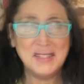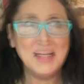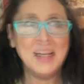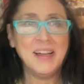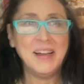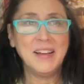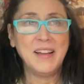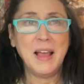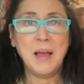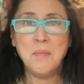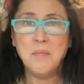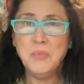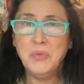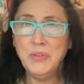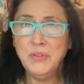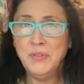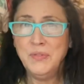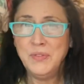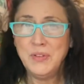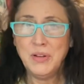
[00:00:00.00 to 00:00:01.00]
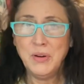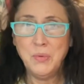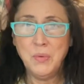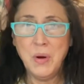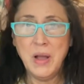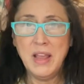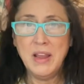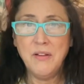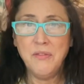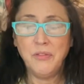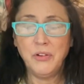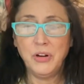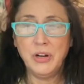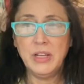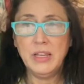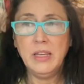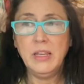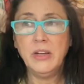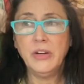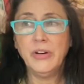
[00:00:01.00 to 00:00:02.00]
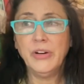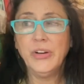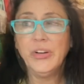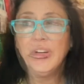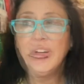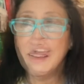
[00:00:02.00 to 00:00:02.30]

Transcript: I moved away for a year.